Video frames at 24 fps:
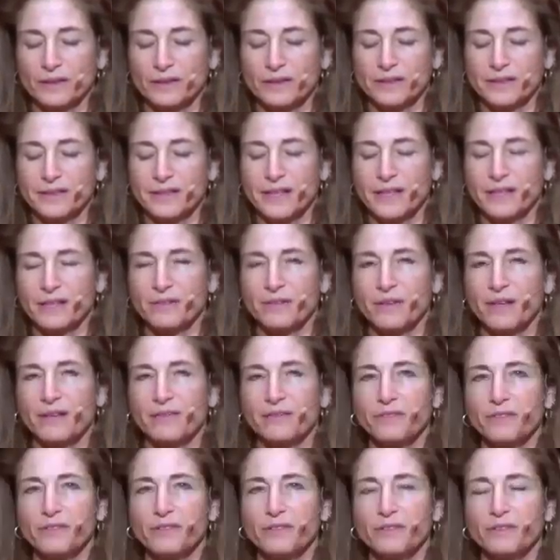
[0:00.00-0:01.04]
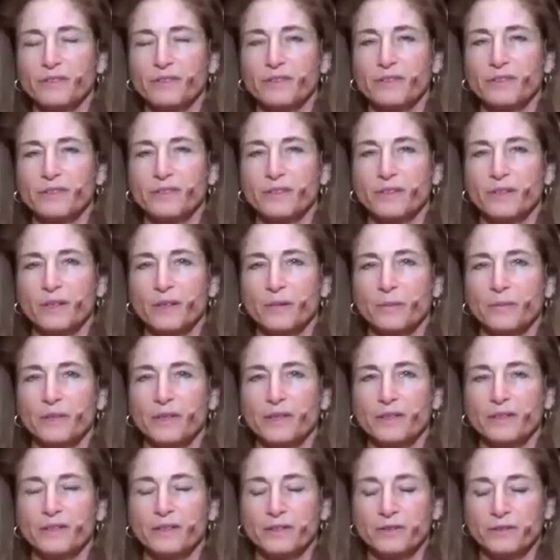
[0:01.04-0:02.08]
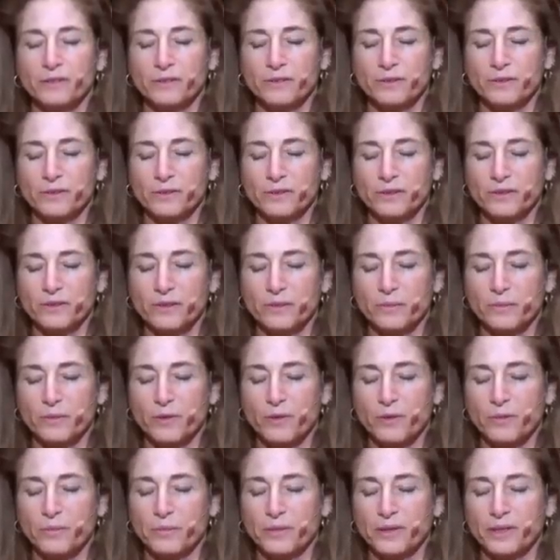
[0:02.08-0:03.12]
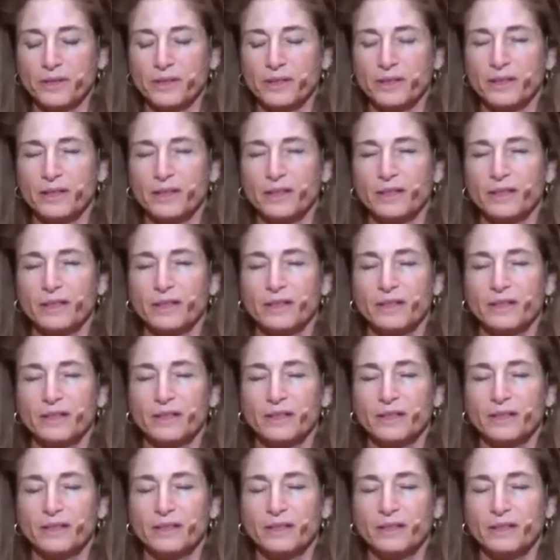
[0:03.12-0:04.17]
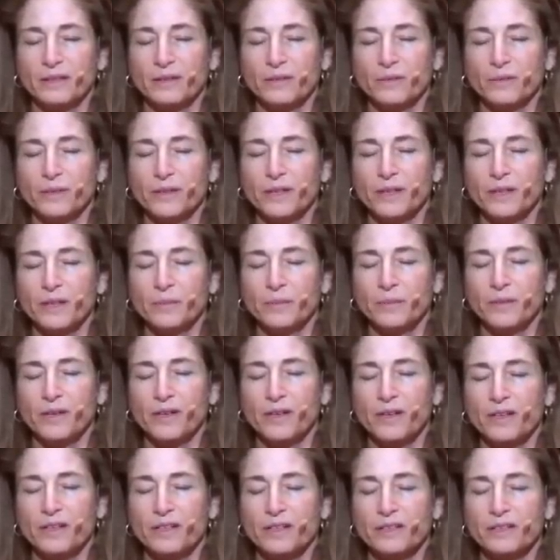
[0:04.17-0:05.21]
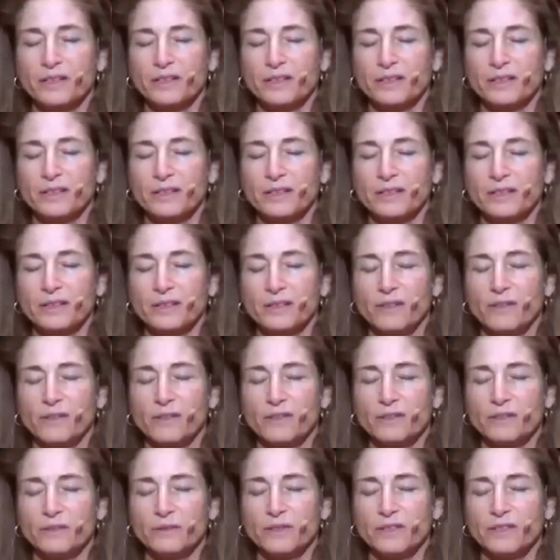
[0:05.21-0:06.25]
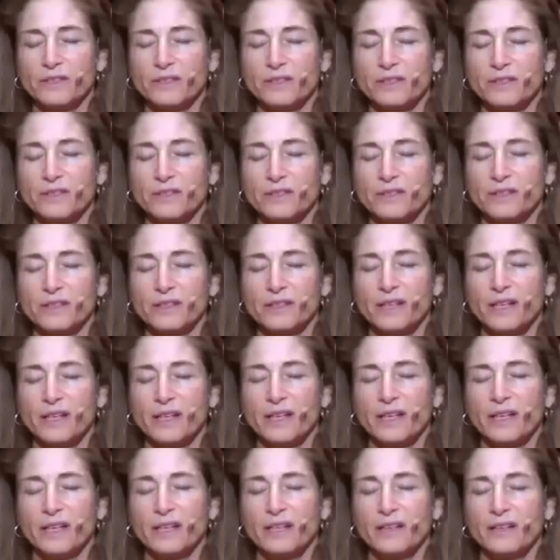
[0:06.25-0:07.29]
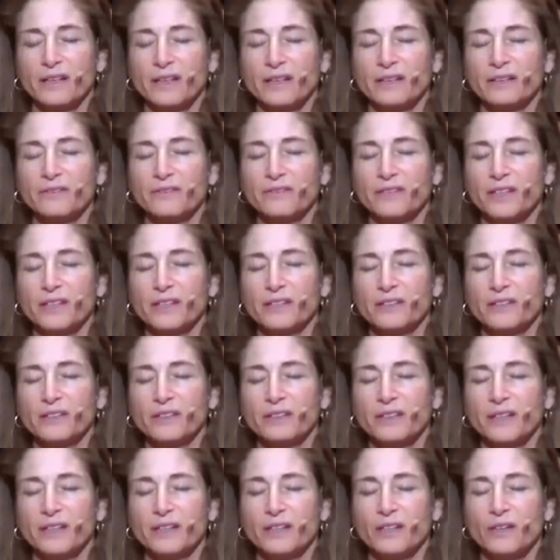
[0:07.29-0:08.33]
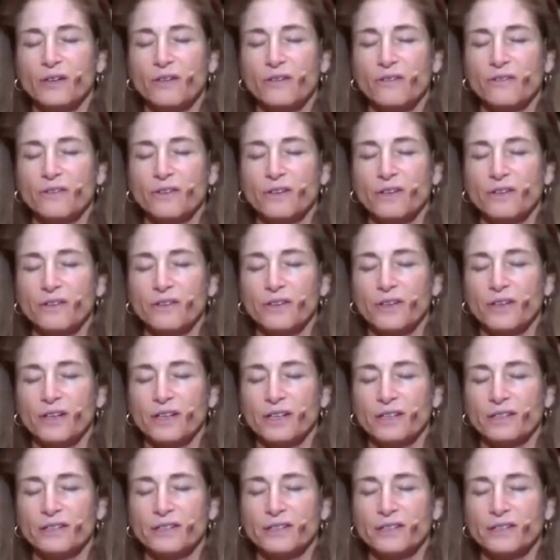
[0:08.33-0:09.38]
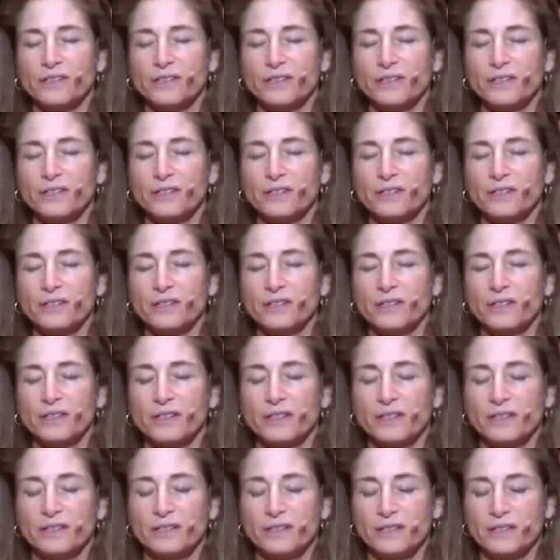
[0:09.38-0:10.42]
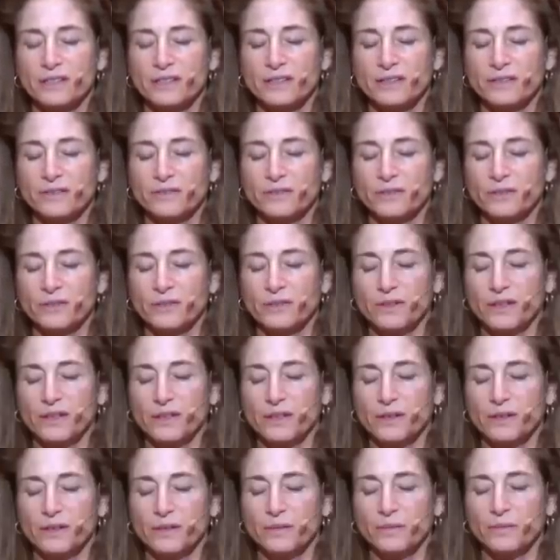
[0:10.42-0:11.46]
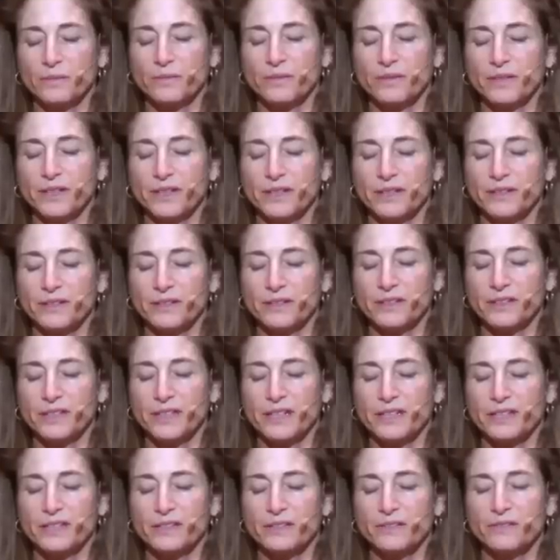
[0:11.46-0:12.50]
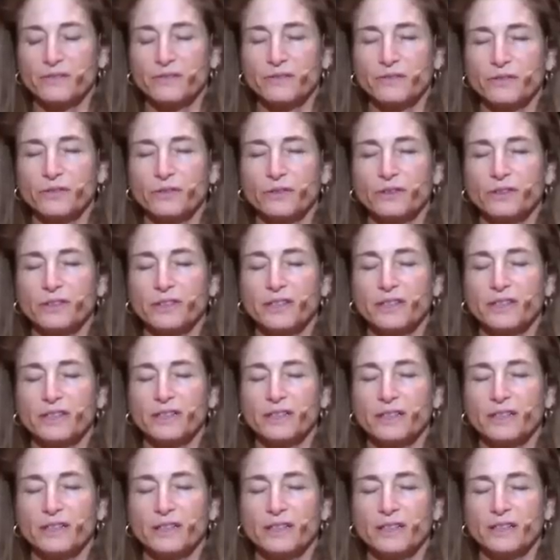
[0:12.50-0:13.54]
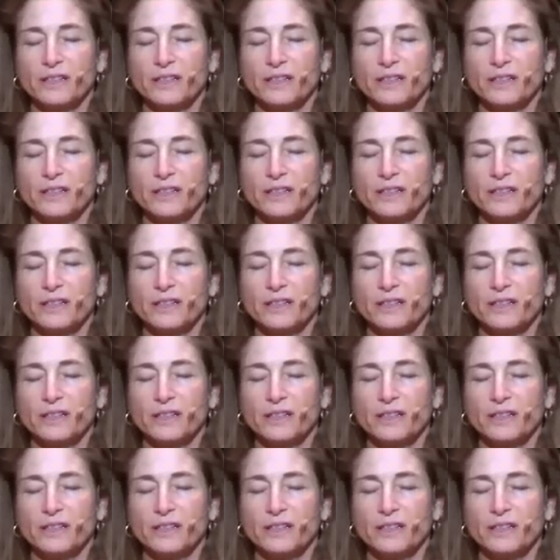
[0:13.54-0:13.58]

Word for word: To take refuge in the Dharma, in the truth of the moment, we pause and notice what's here, and, and I'd invite you to let go of all thoughts and just see if you can bring your attention fully